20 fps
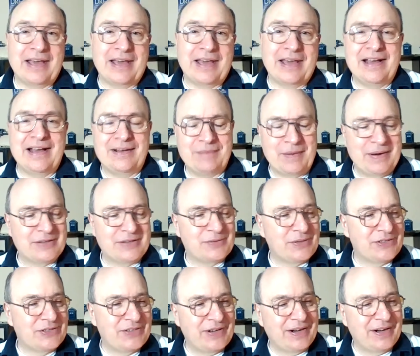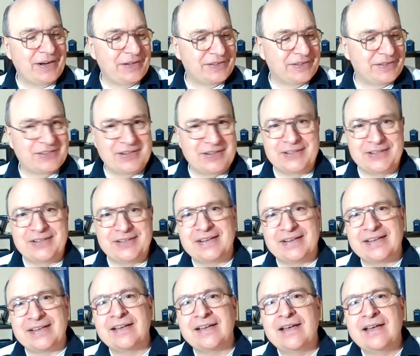I might as well start
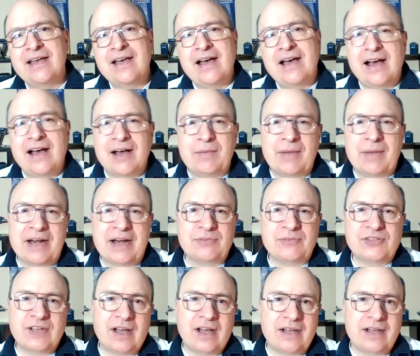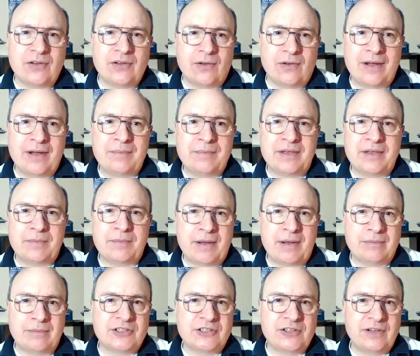talking. My name's Scot Noel. I'm the
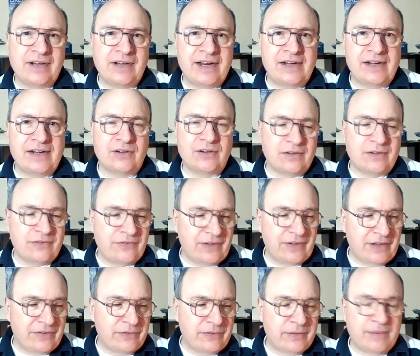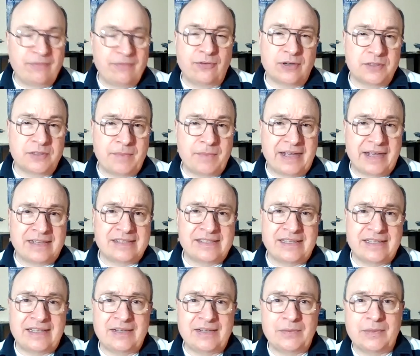publisher and editor of Dreamforge
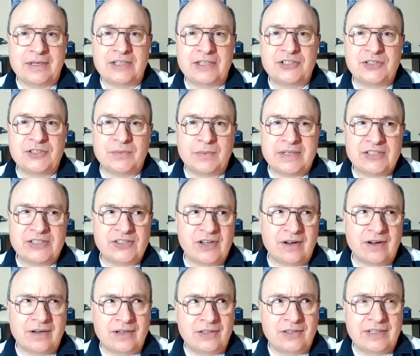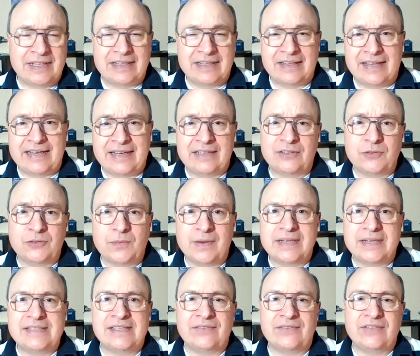magazine, which we started in late
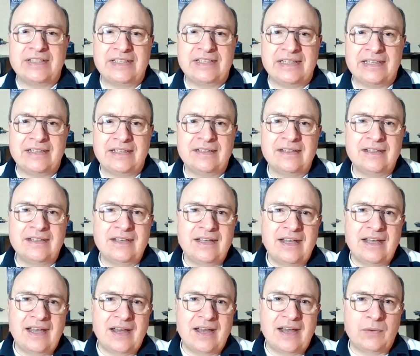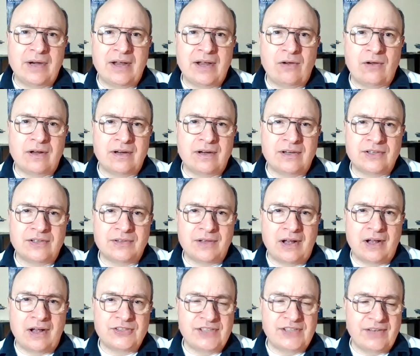2017, and we're now on
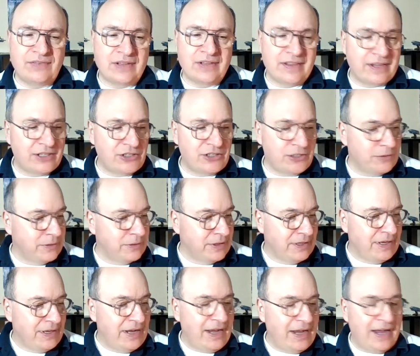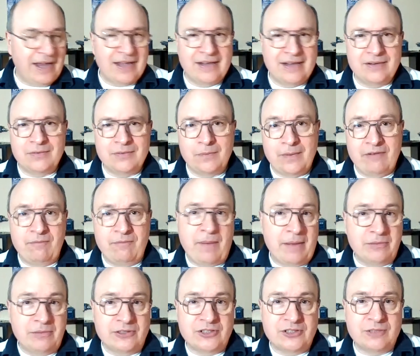our 7th issue. And we've
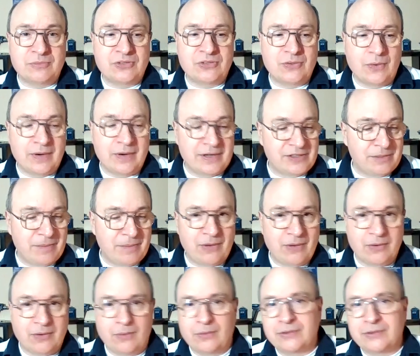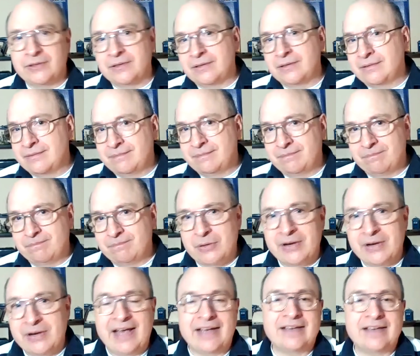published some stories about older
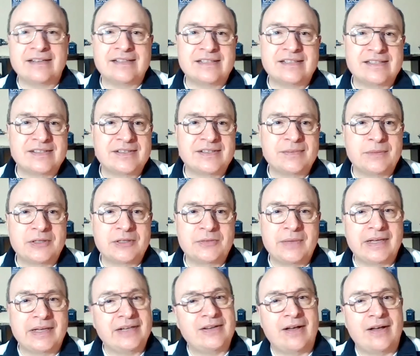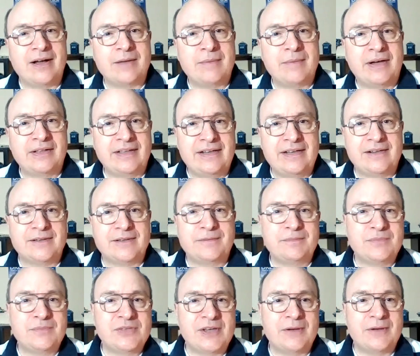protagonists, which we can talk about later.
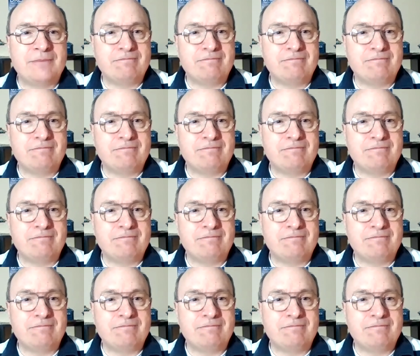So,